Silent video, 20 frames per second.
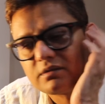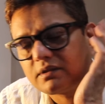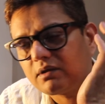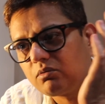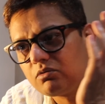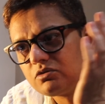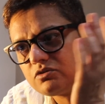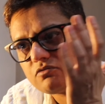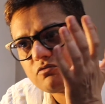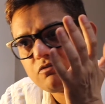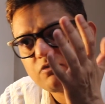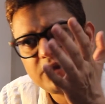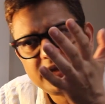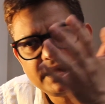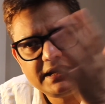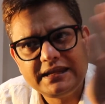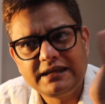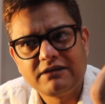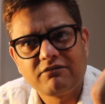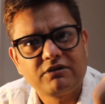I was
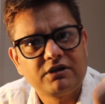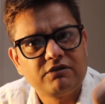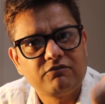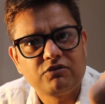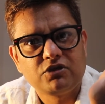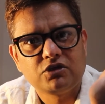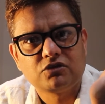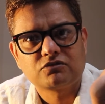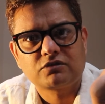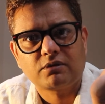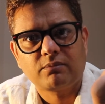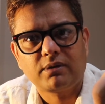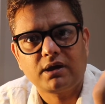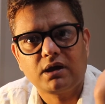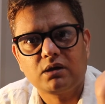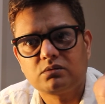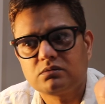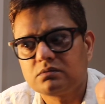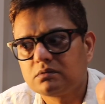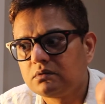reading reviews
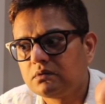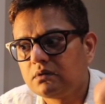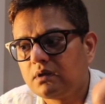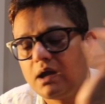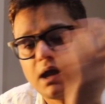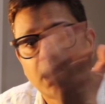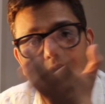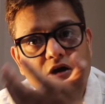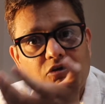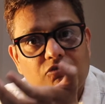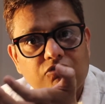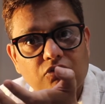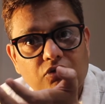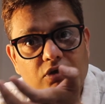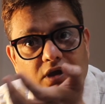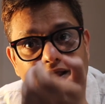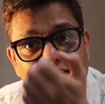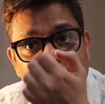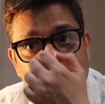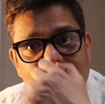about how
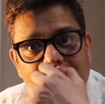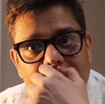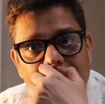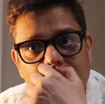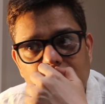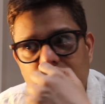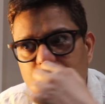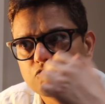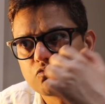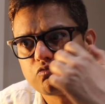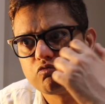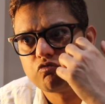Focal sounds,